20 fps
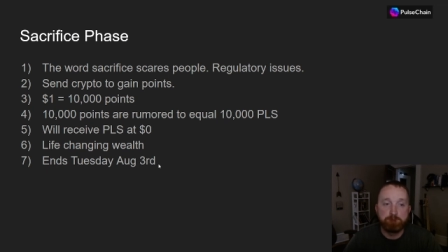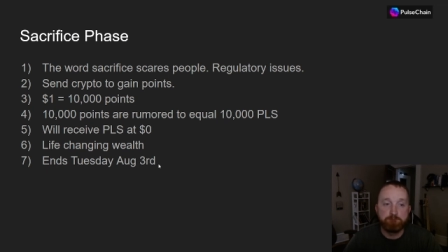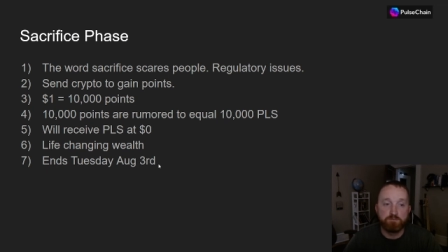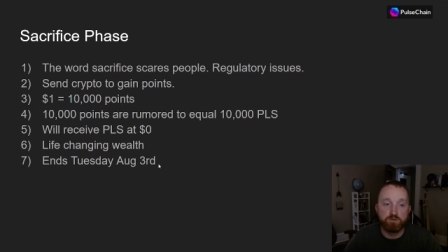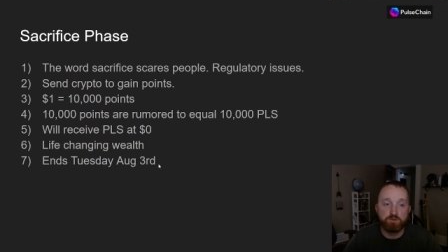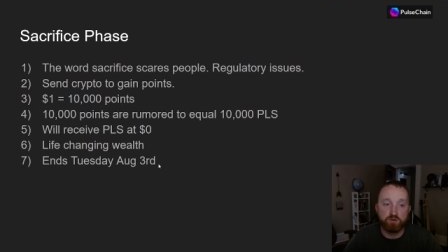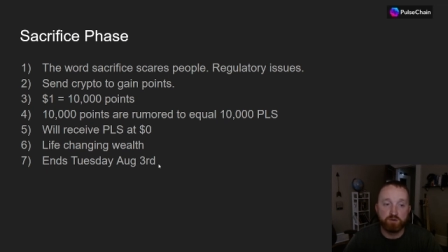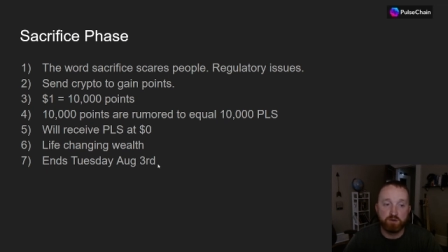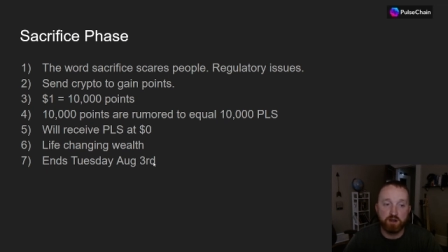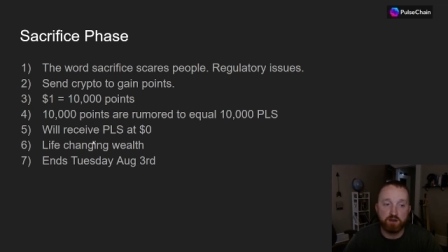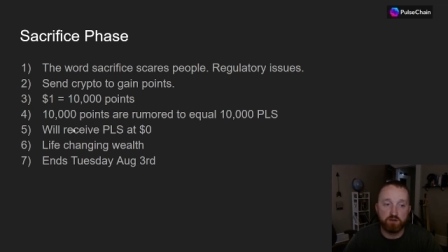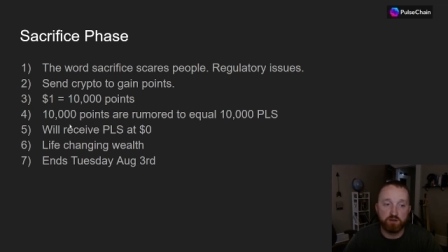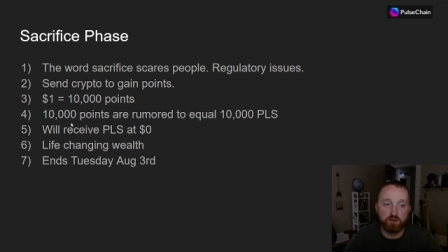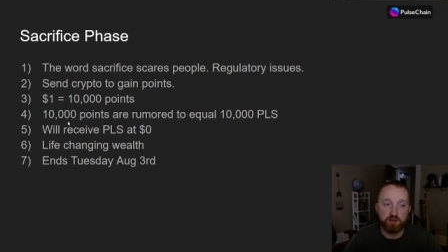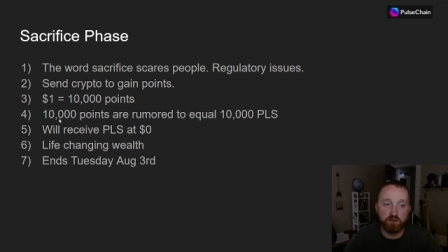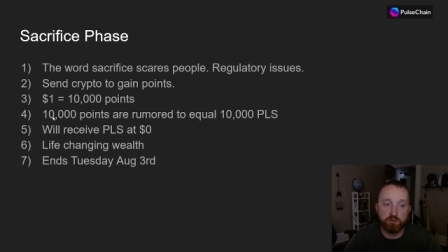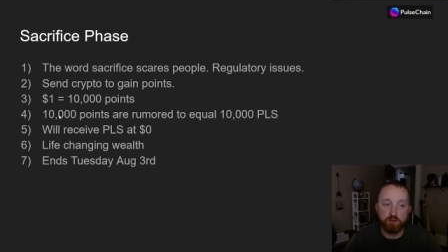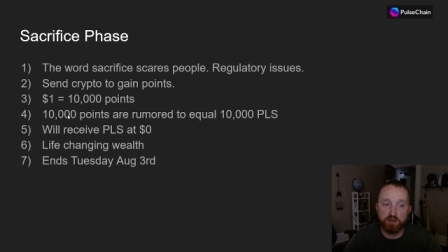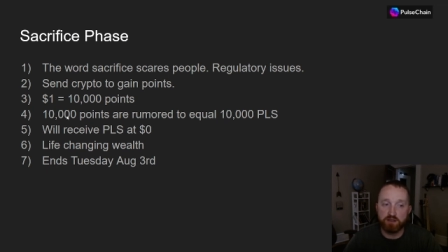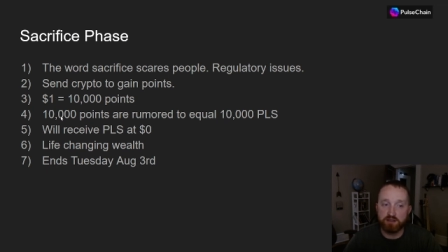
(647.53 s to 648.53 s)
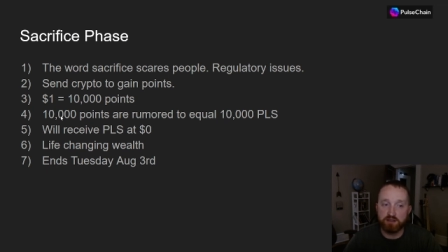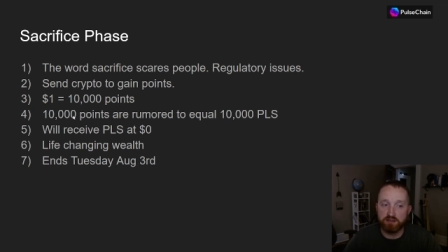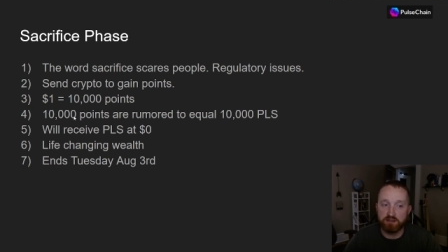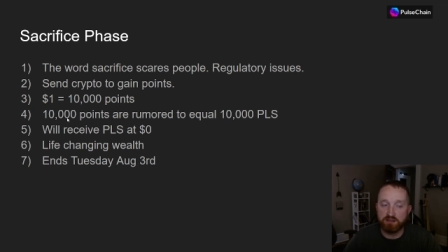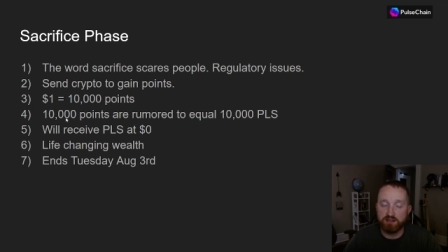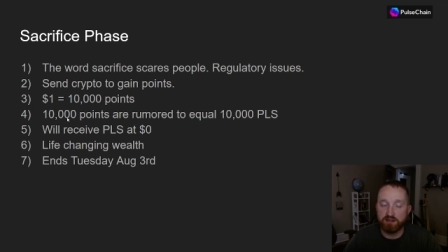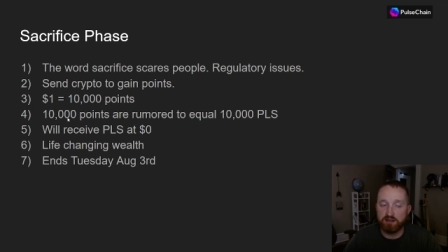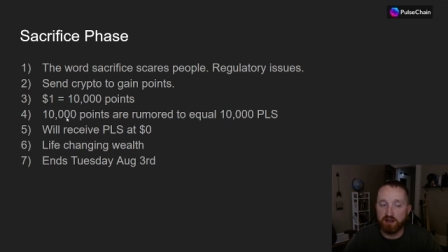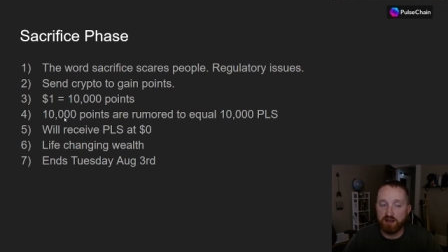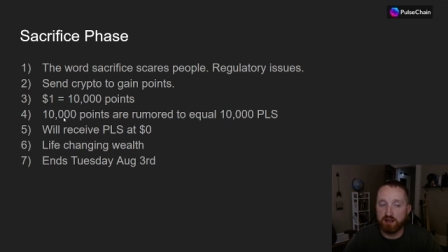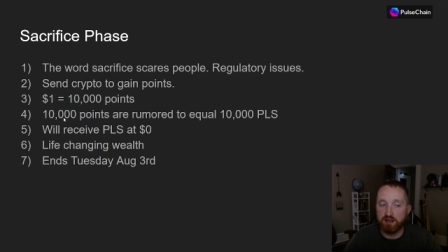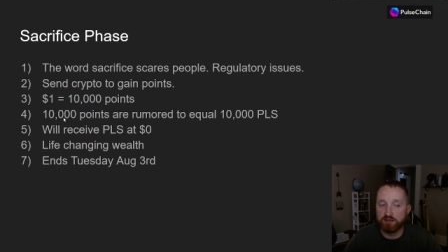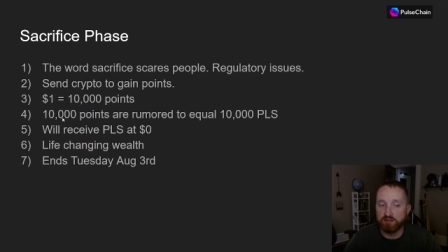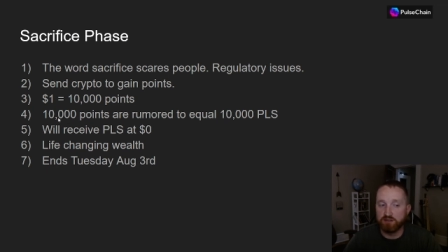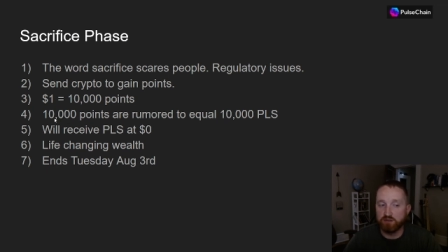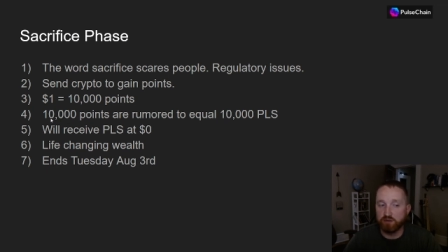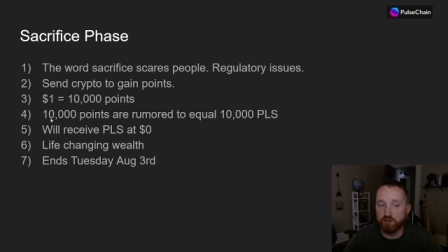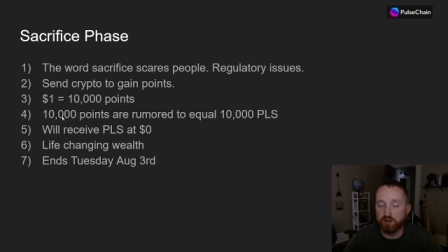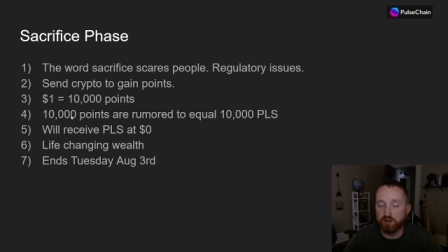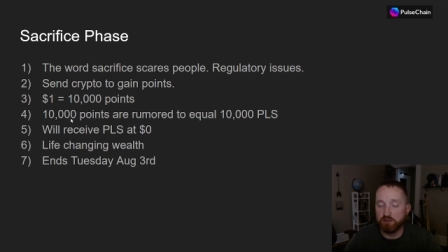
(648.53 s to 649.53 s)
So not only will you get the 10,000,
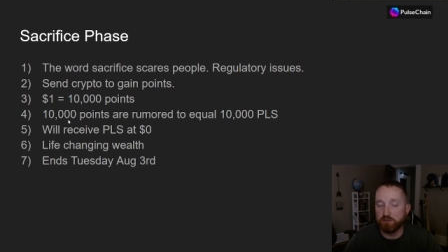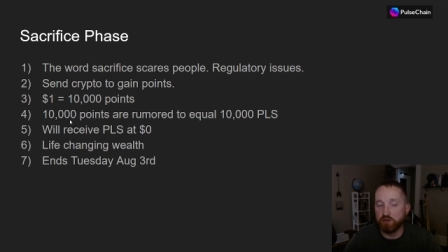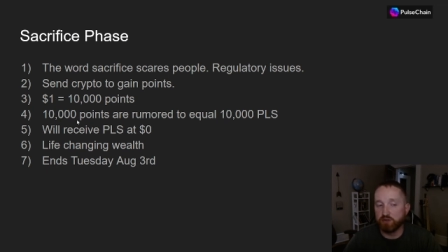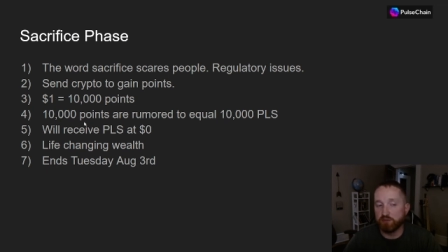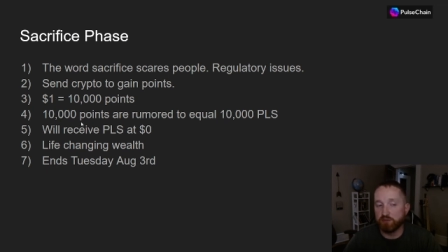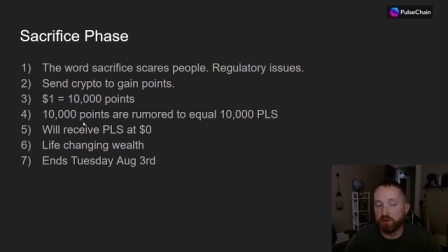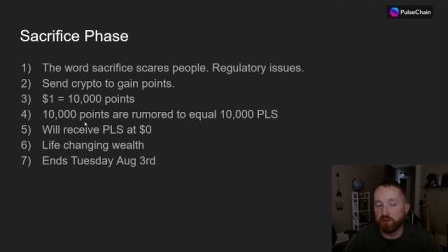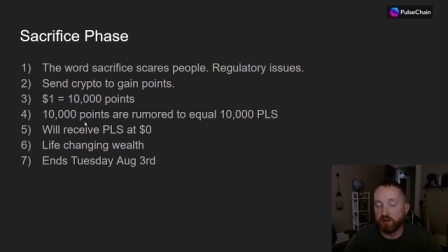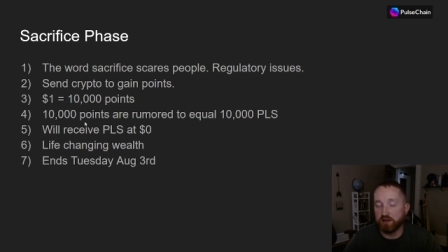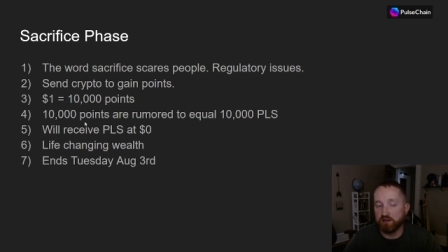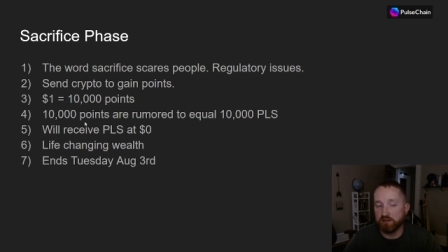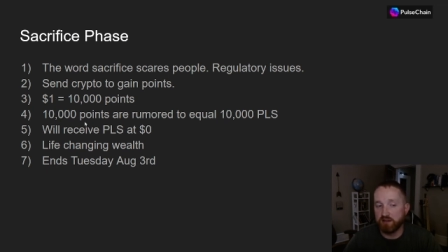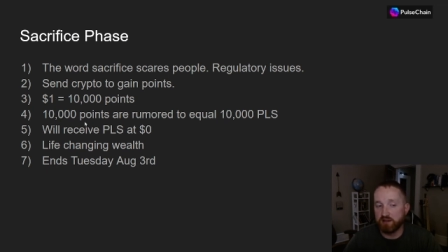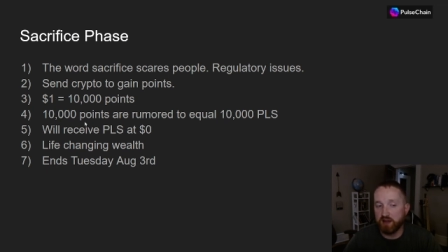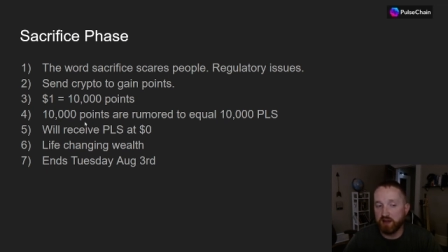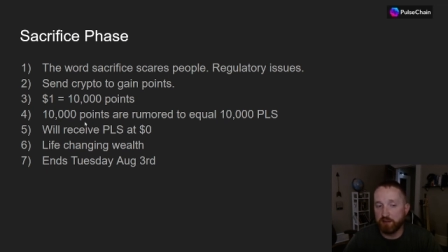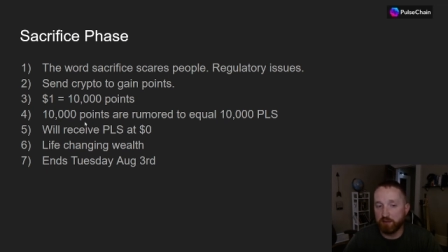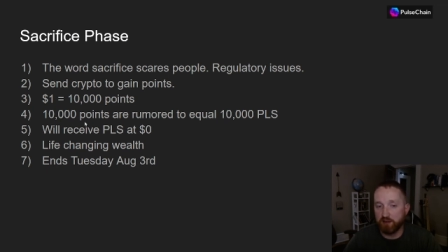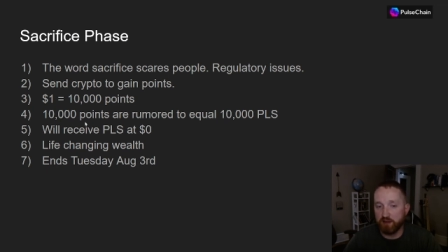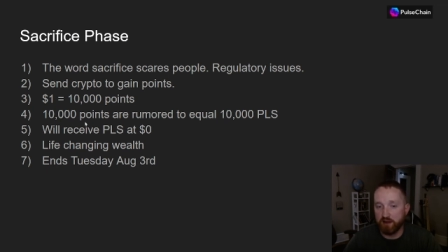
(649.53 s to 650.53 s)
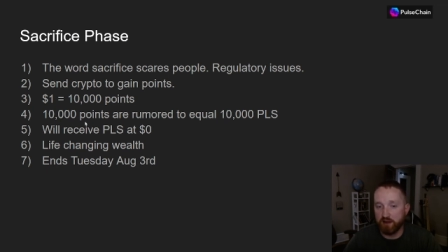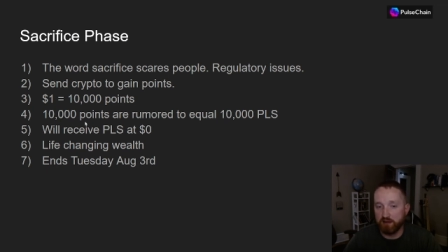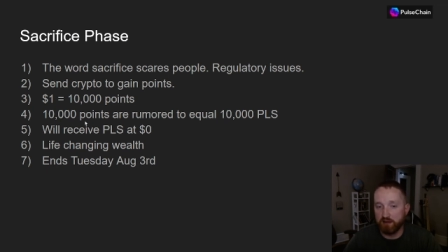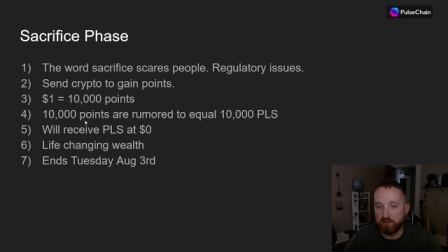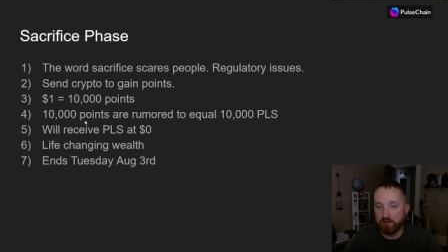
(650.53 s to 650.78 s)
you'll get a multiplier on top of that.